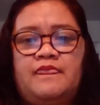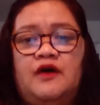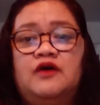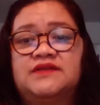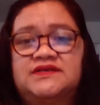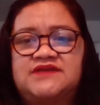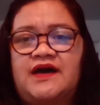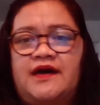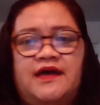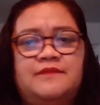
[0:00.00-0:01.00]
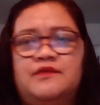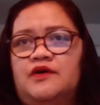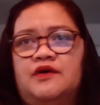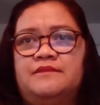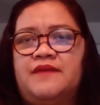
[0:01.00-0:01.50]
all the time
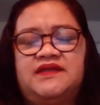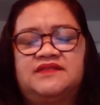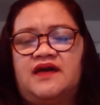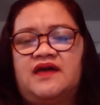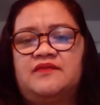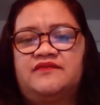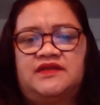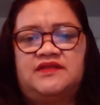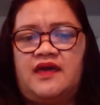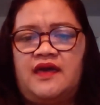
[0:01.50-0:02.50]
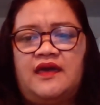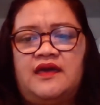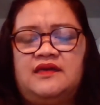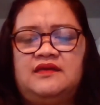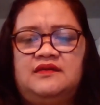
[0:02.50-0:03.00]
or many time of the day